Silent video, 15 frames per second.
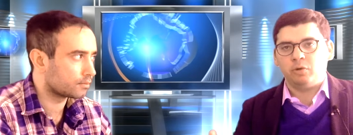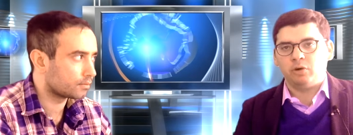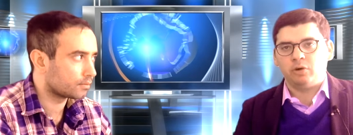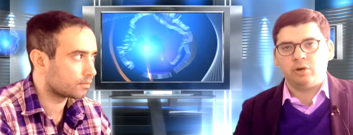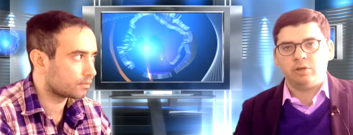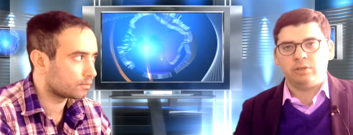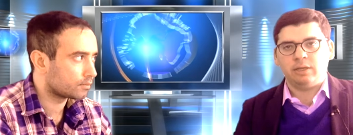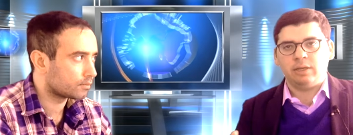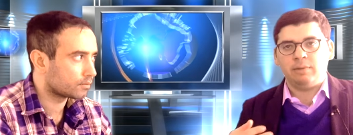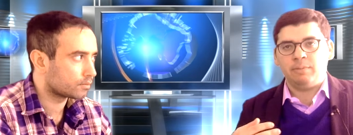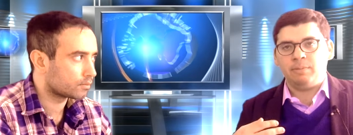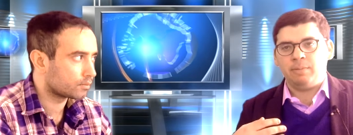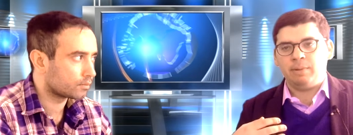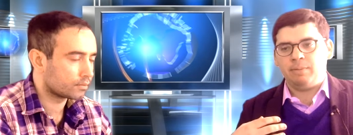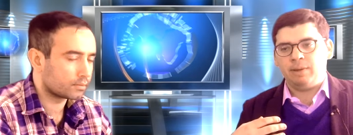Speaker 1: brokers
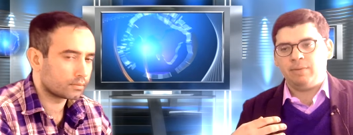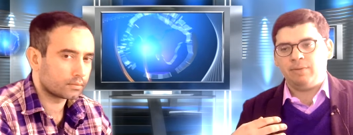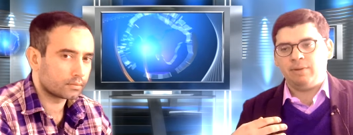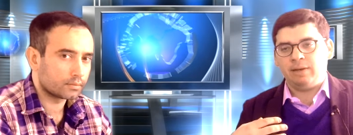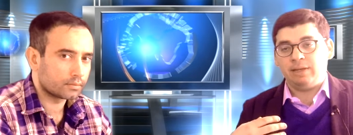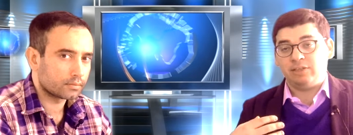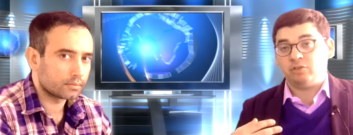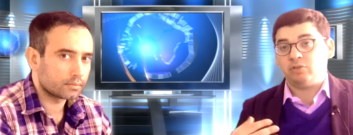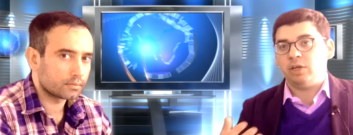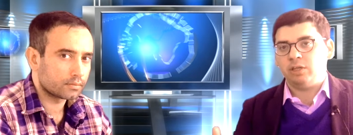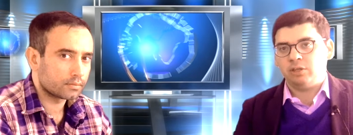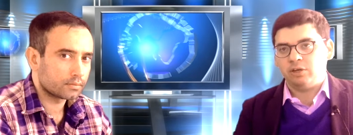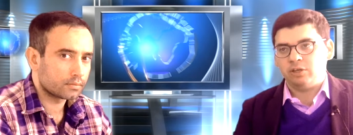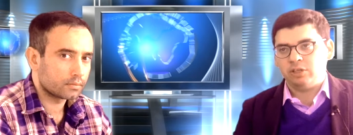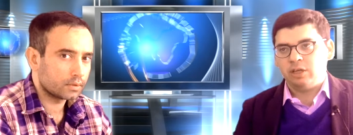and maybe even less
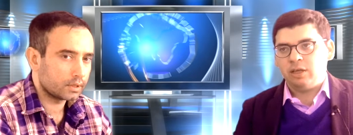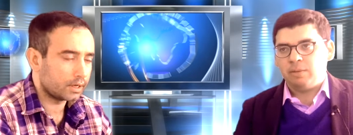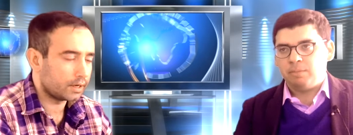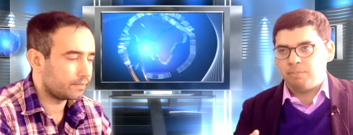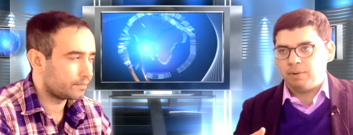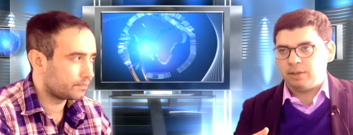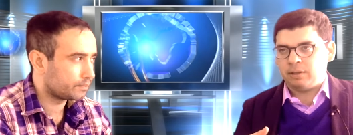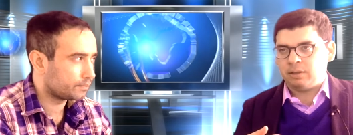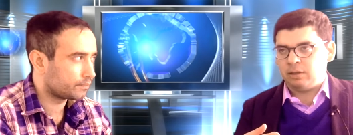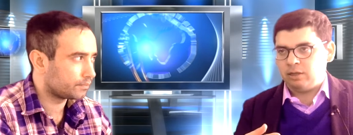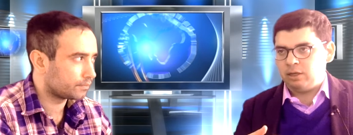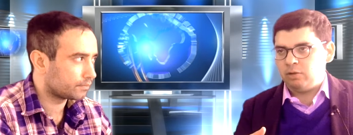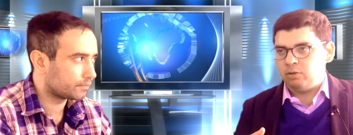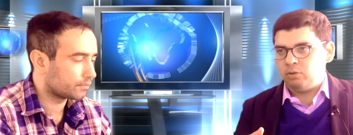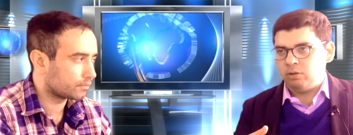traders, yeah. but
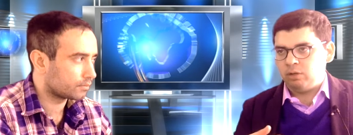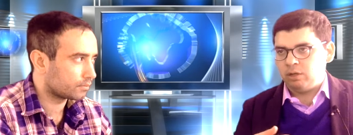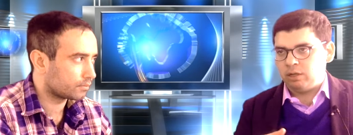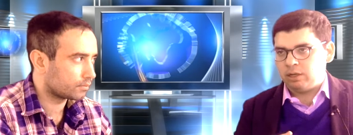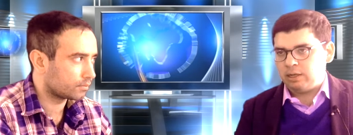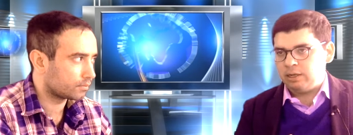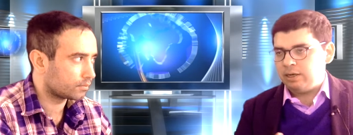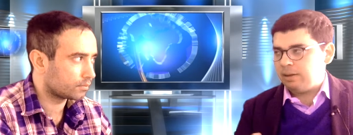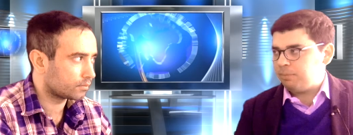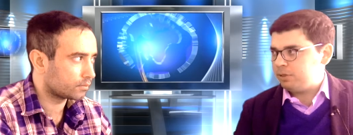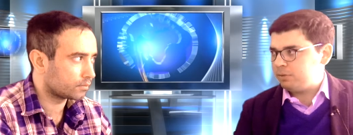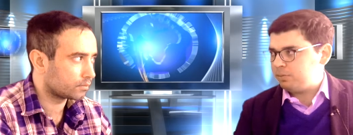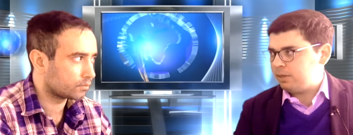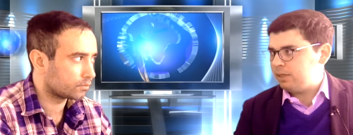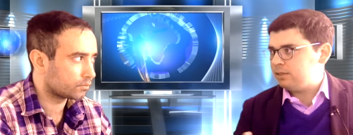it will clean up
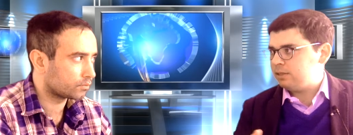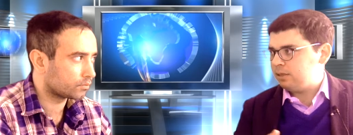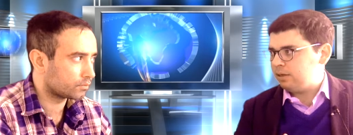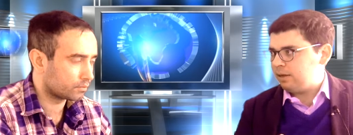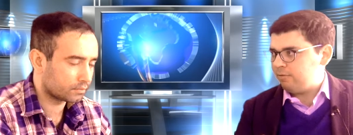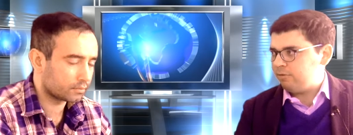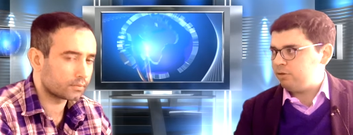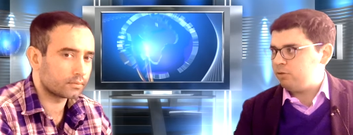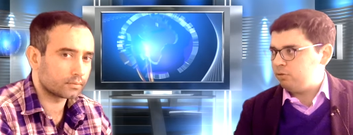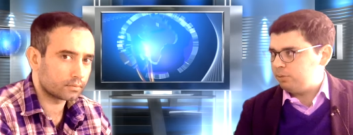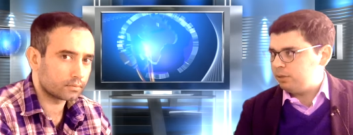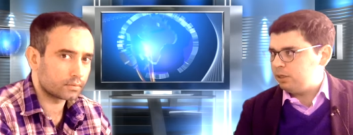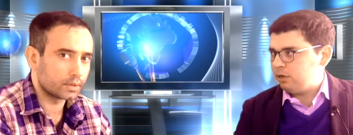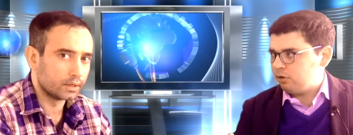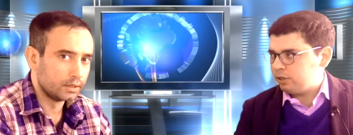the space and everything will
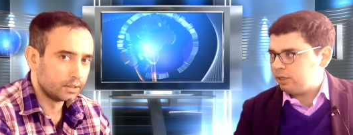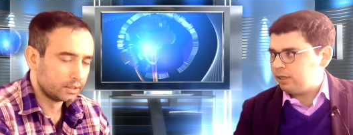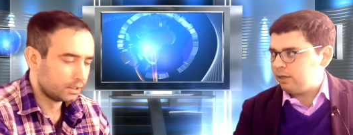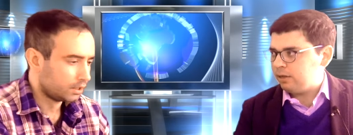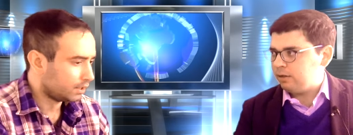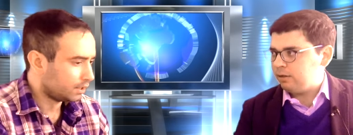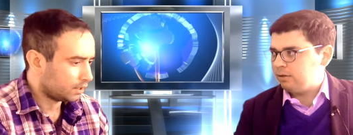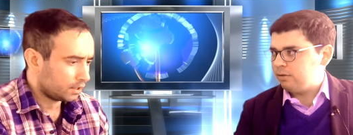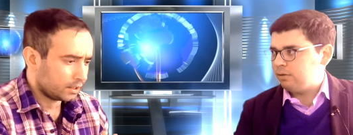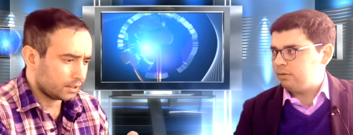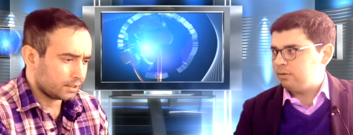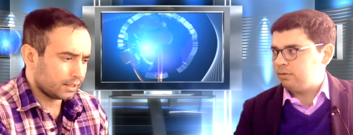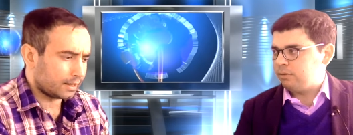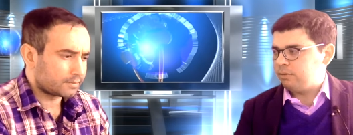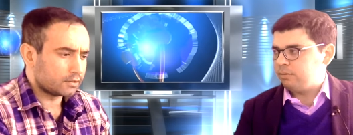be okay.
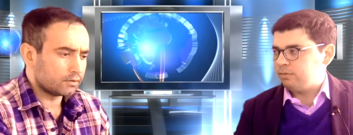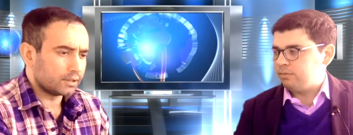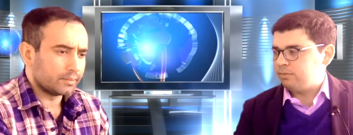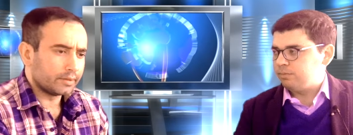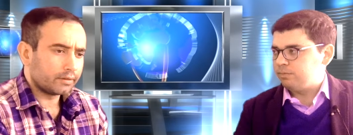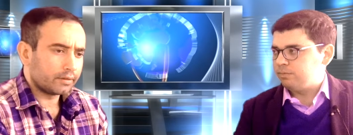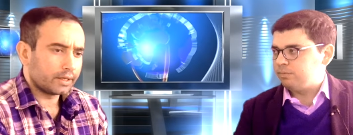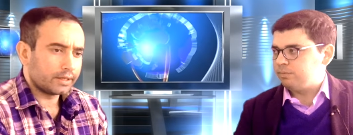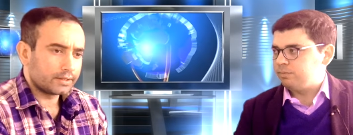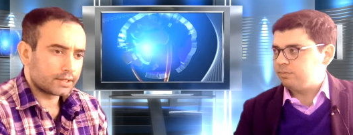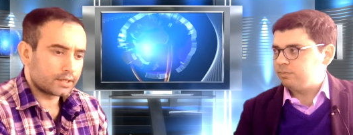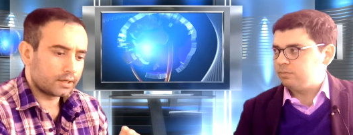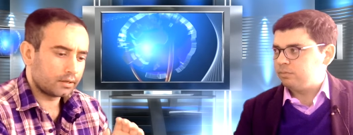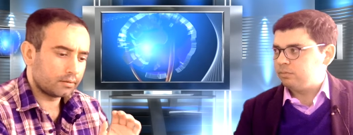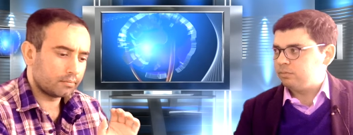
Speaker 2: Absolutely. I mean, the thing
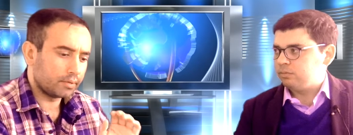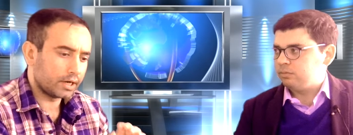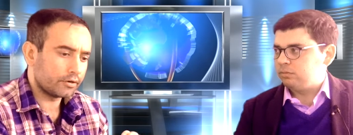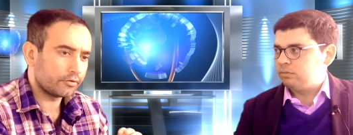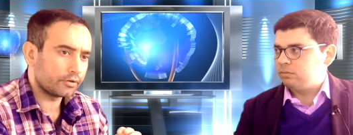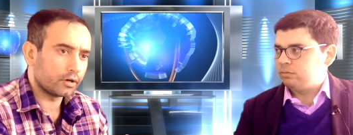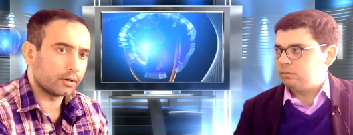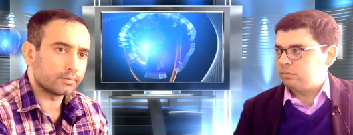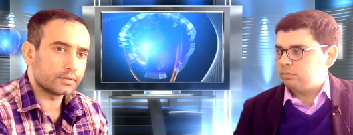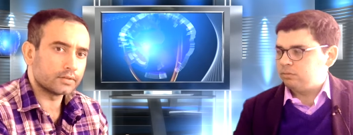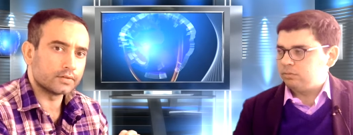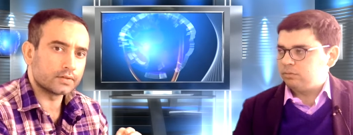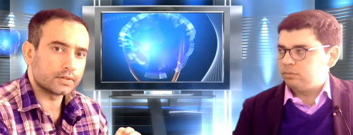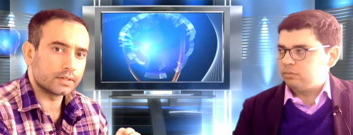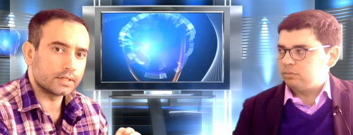is, binary
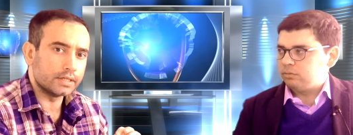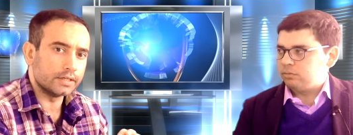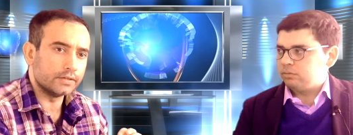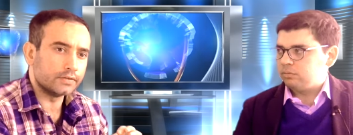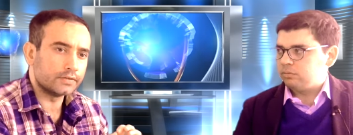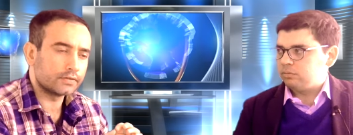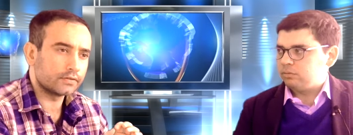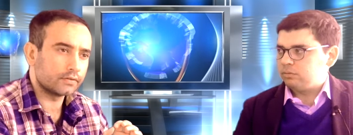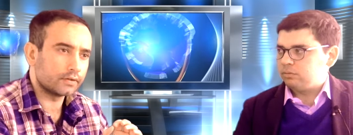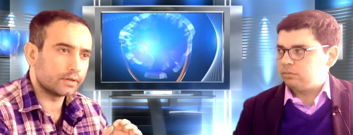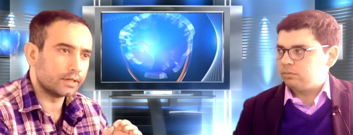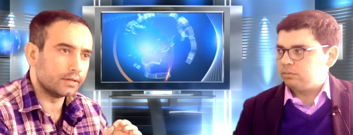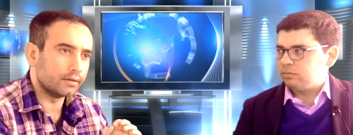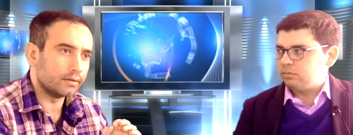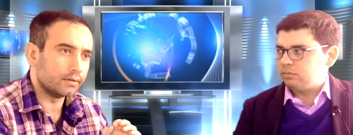options is
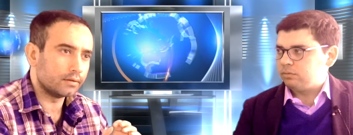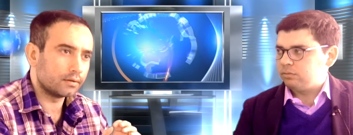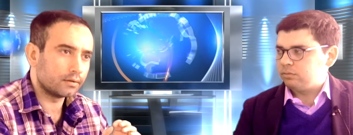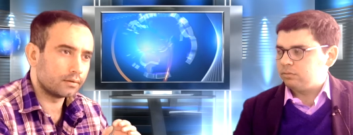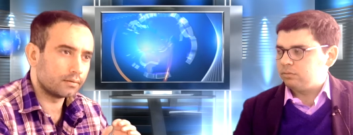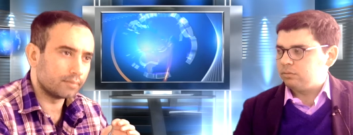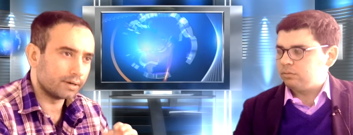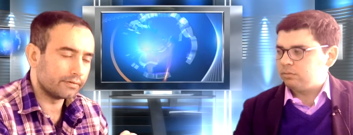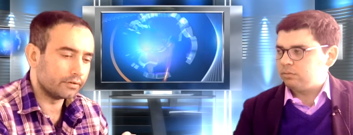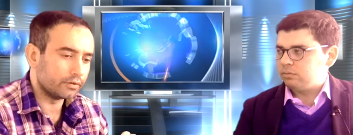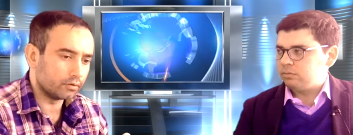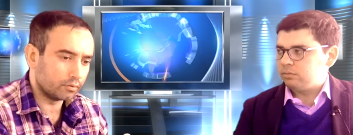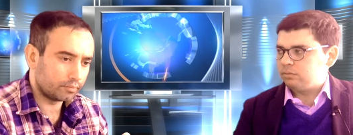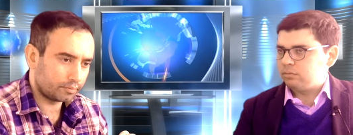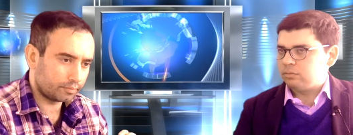in in my
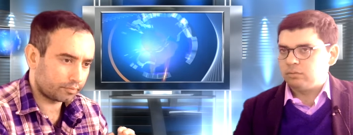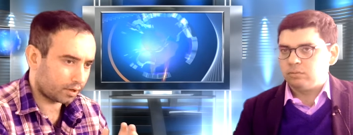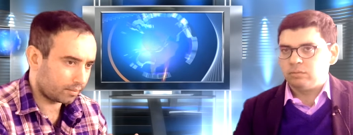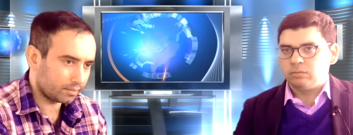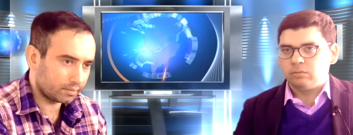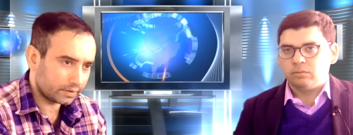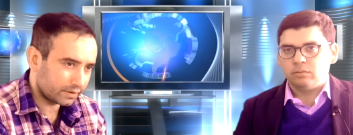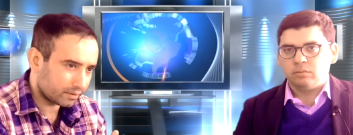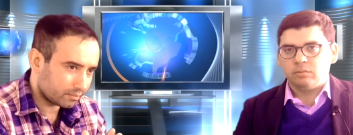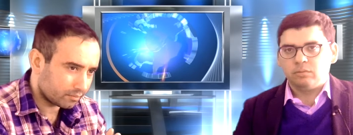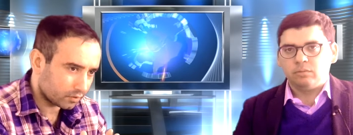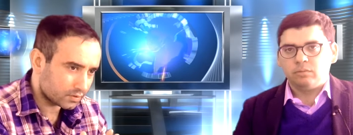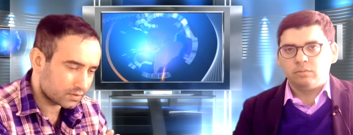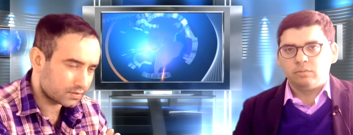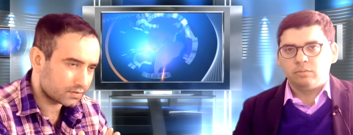view, probably the
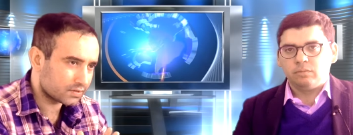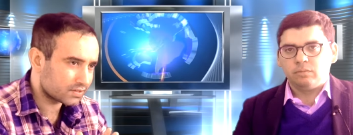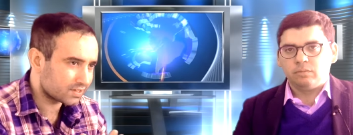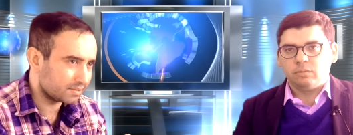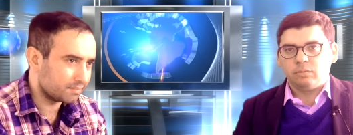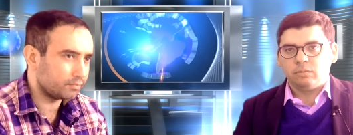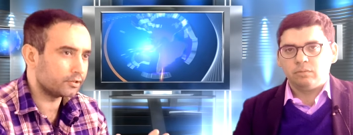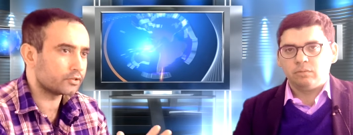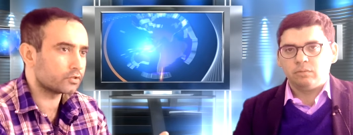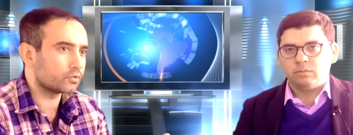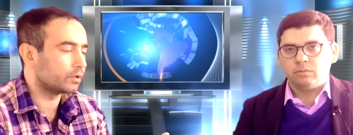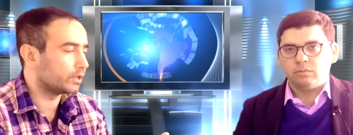most simplest